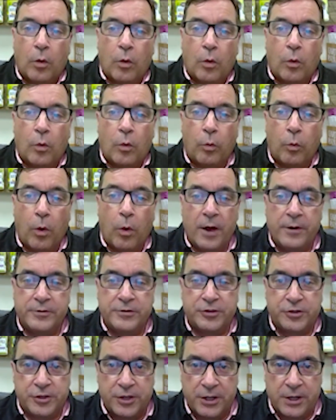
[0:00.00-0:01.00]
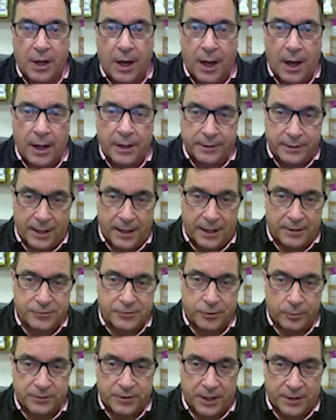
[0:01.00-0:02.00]
What GI,
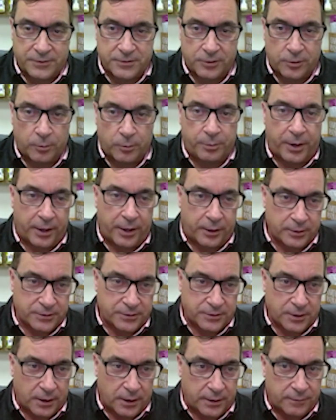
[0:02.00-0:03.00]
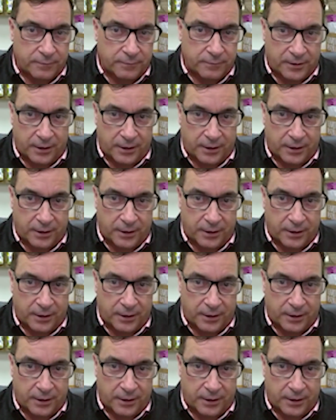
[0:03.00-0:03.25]
gastrointestinal parasite,